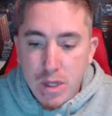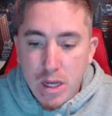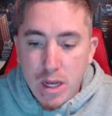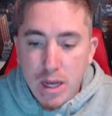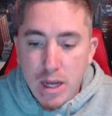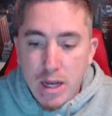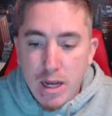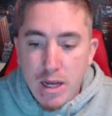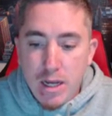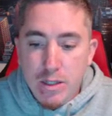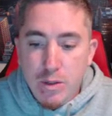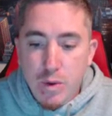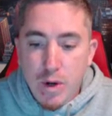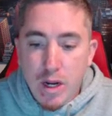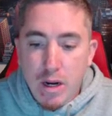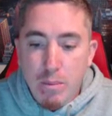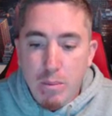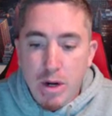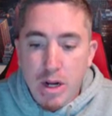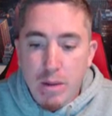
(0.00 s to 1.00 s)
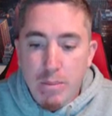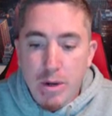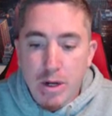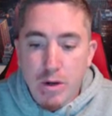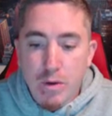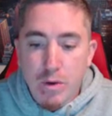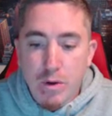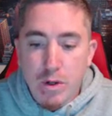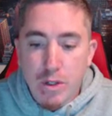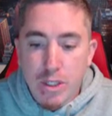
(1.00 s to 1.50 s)
is we're going to bring up a
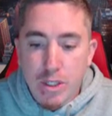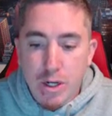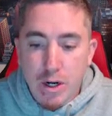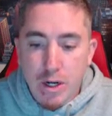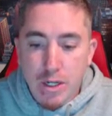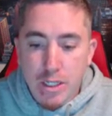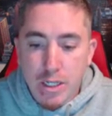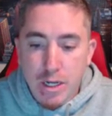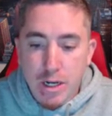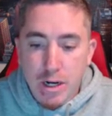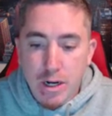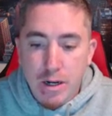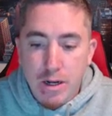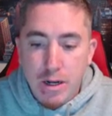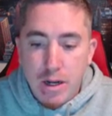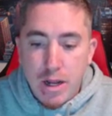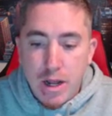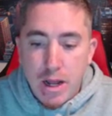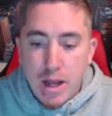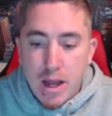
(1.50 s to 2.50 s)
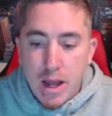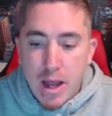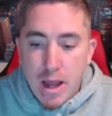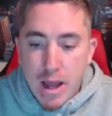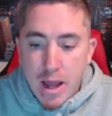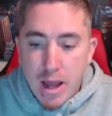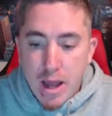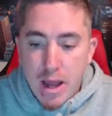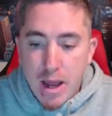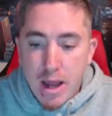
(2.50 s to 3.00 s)
Google search here,
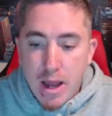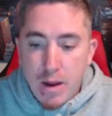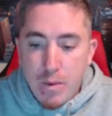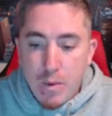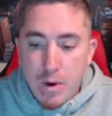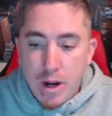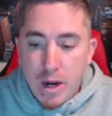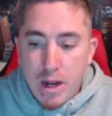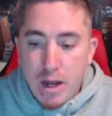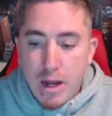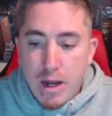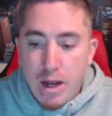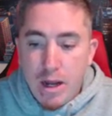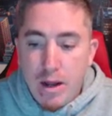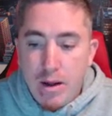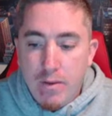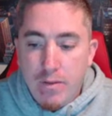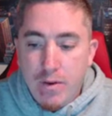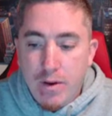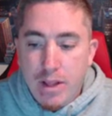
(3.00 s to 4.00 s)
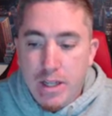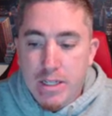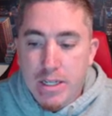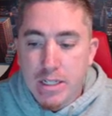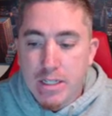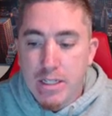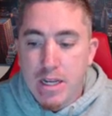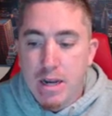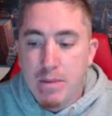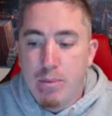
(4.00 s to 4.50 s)
and for this
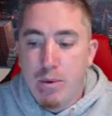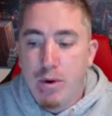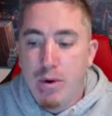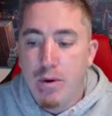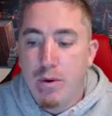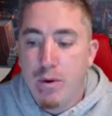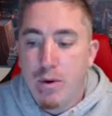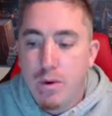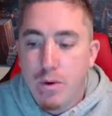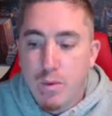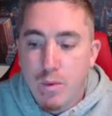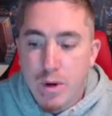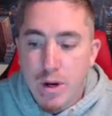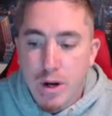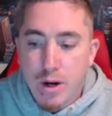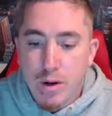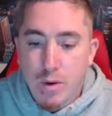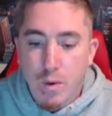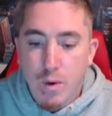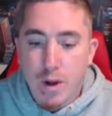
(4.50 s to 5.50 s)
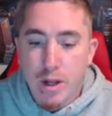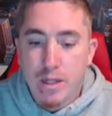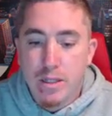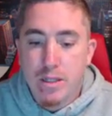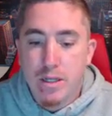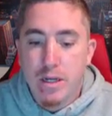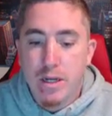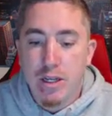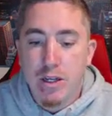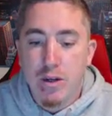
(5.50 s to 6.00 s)
example, we are going
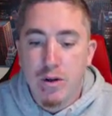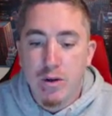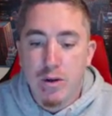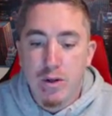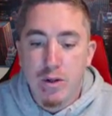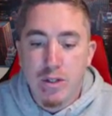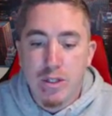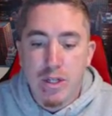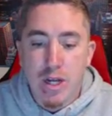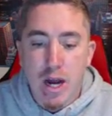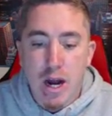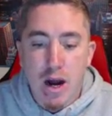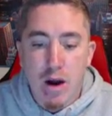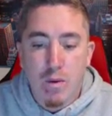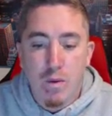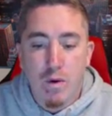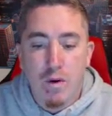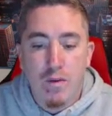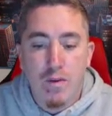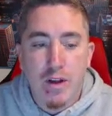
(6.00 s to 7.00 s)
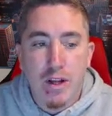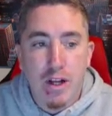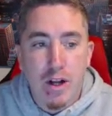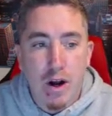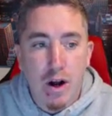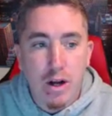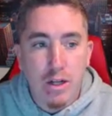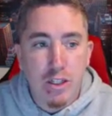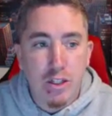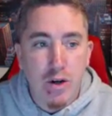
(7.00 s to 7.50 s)
to use roofing
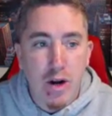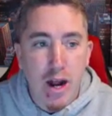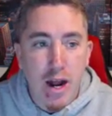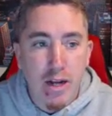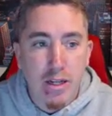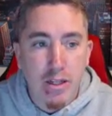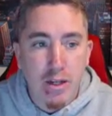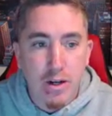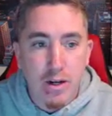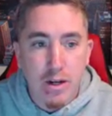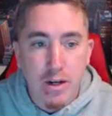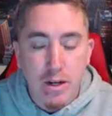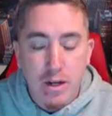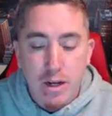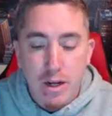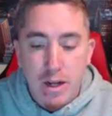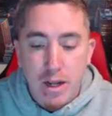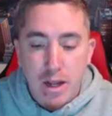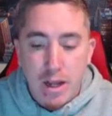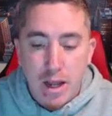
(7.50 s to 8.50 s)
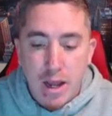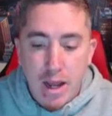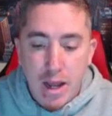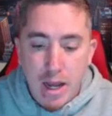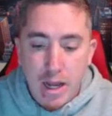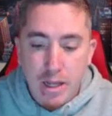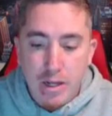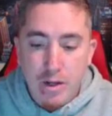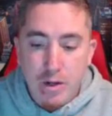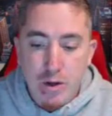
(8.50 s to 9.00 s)
contractor
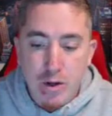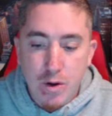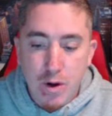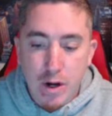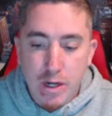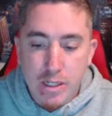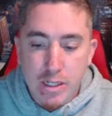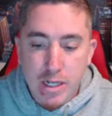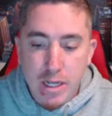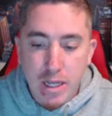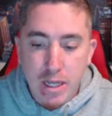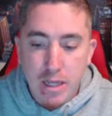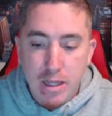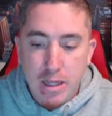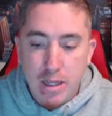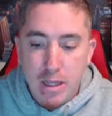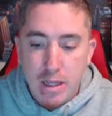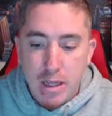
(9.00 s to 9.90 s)
in New York City.